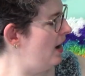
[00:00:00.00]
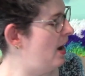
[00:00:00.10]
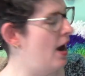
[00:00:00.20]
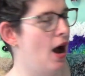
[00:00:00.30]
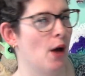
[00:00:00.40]

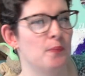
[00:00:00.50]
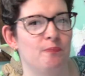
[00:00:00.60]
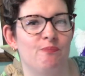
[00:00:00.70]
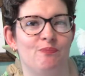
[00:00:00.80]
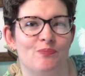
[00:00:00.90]

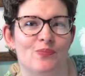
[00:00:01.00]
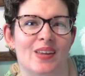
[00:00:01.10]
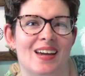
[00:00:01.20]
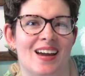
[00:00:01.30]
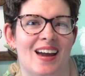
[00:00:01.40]
And
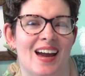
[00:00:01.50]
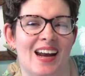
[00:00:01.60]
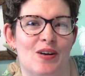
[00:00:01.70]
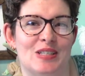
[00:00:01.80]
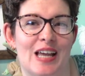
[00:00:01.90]

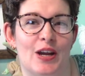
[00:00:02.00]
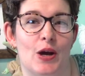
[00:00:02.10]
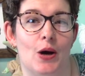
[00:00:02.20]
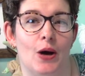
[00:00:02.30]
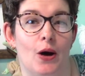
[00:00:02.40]
I was like,
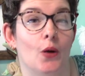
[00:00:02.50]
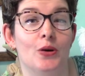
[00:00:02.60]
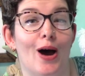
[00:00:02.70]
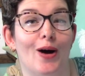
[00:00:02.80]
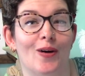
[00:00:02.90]
oh
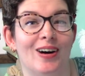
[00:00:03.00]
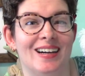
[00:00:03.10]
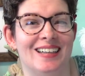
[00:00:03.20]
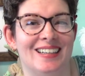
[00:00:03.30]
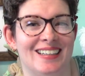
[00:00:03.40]
no,
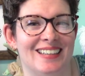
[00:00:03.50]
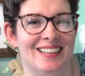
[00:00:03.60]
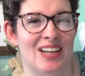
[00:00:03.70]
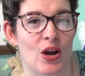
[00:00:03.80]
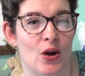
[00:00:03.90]

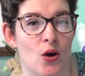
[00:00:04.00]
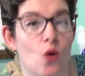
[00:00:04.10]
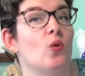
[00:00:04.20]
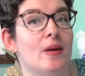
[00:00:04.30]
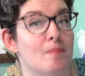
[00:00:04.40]

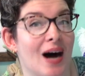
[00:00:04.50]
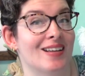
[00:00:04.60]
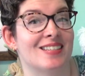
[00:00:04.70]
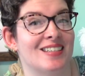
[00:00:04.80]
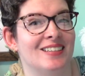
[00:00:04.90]
we
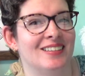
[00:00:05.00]
must